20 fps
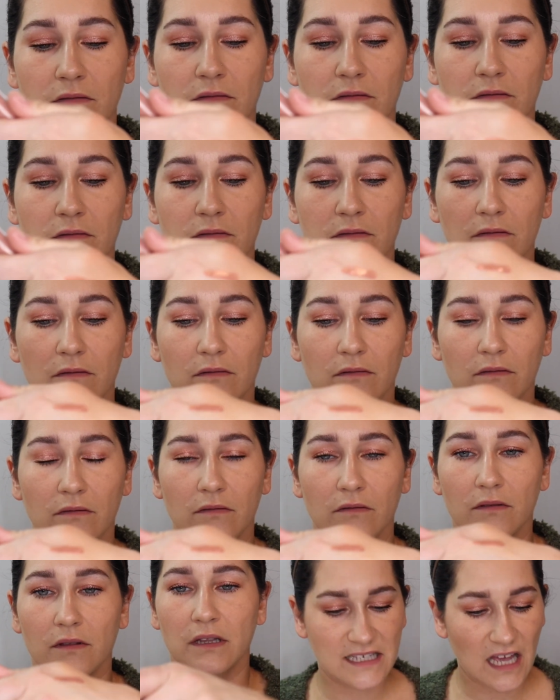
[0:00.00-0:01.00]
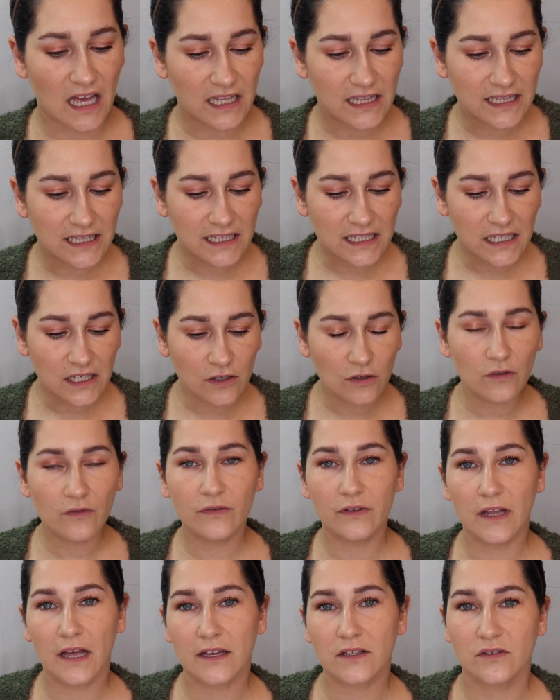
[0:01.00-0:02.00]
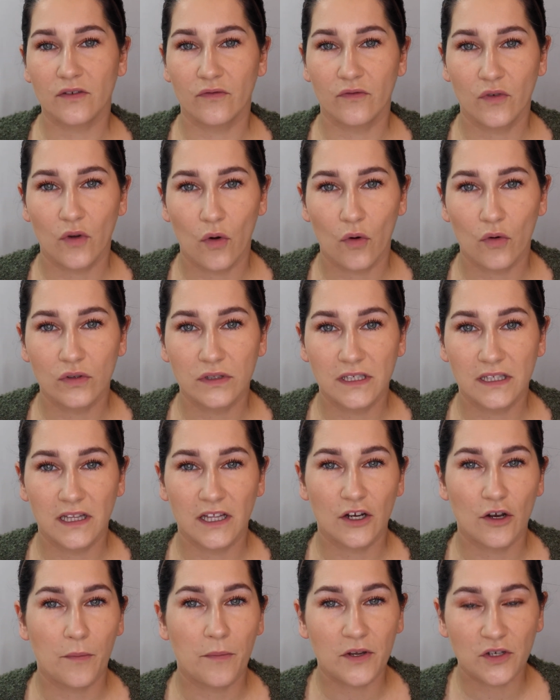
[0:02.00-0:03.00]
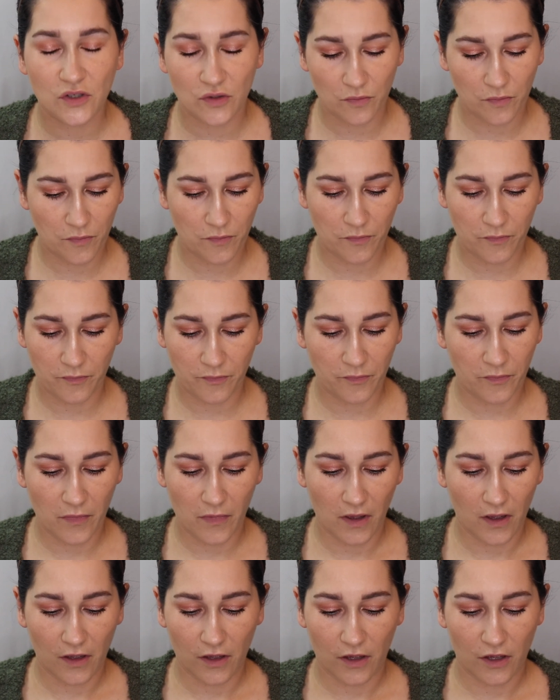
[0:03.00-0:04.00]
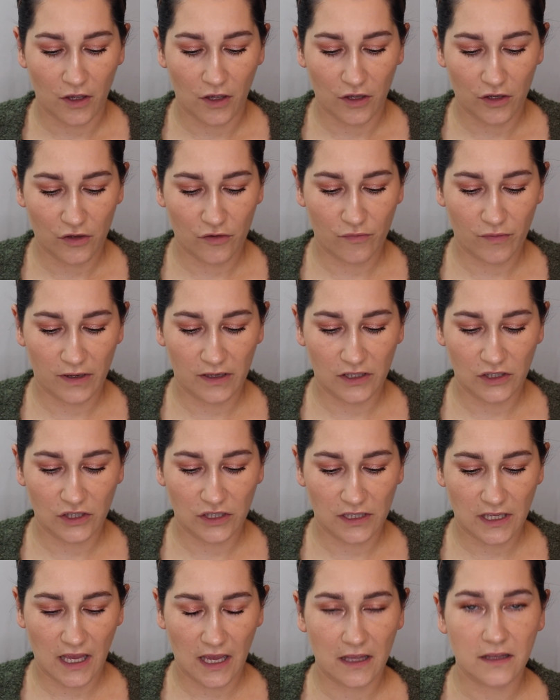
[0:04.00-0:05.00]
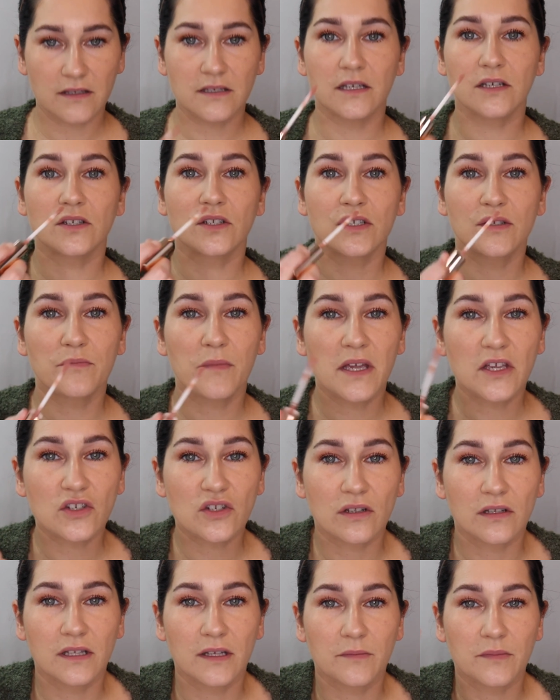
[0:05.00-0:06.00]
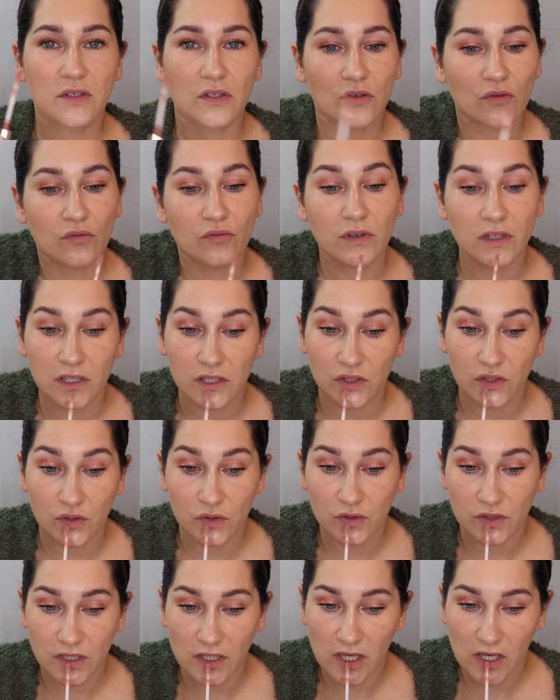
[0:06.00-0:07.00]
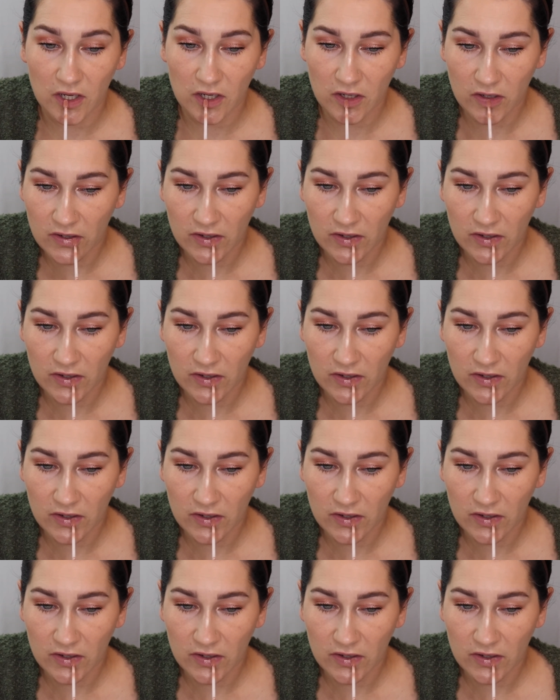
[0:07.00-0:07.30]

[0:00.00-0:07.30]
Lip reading: lip gloss fan. It's got little flecks of gold glitter, but you really just can't see. Just makes your lips look really juicy.